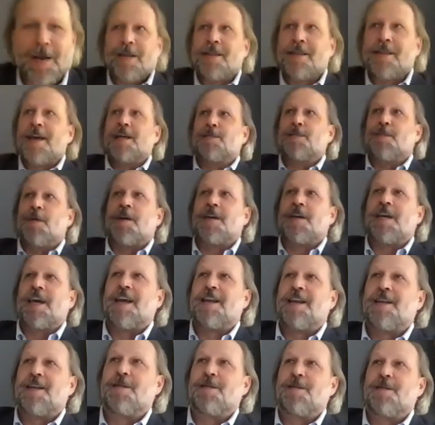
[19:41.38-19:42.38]
Thanks, Mary
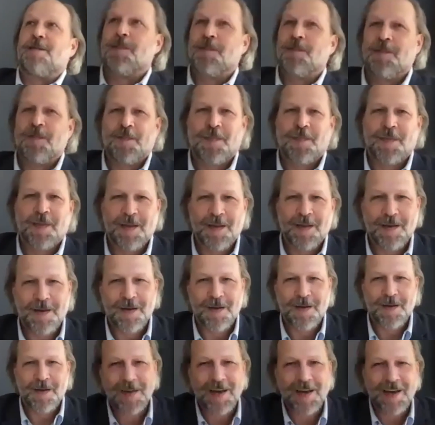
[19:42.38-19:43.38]
Kate. You're welcome.
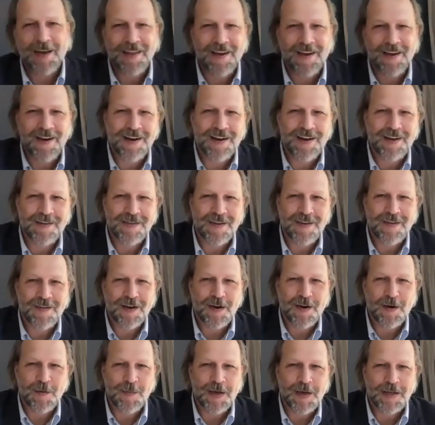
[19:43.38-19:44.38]
Okay, there it is. There we
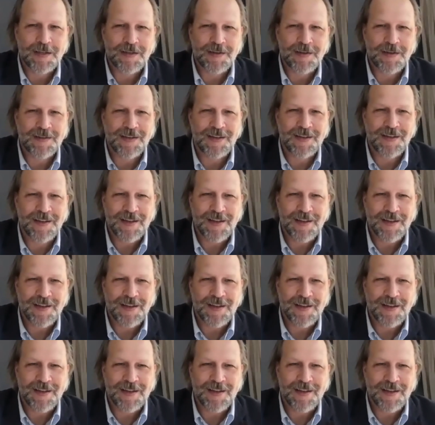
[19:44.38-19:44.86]
go, Michter's.